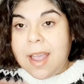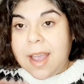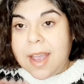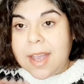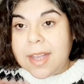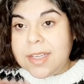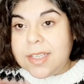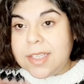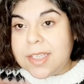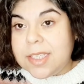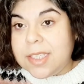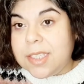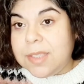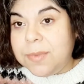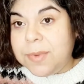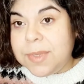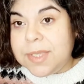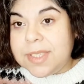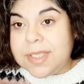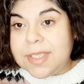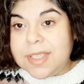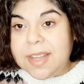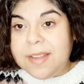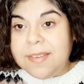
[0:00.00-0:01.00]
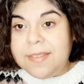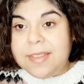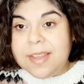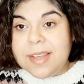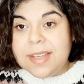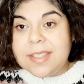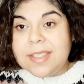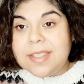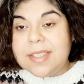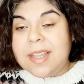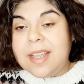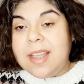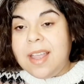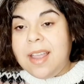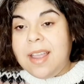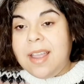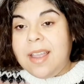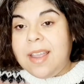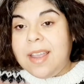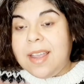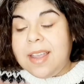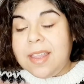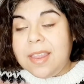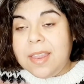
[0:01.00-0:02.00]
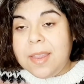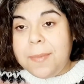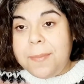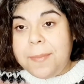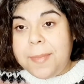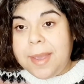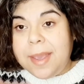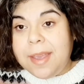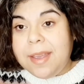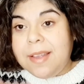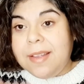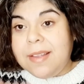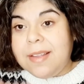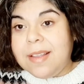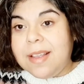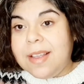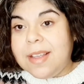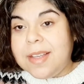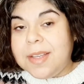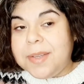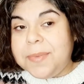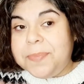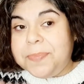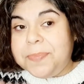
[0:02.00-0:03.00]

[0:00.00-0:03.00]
I just received this in the mail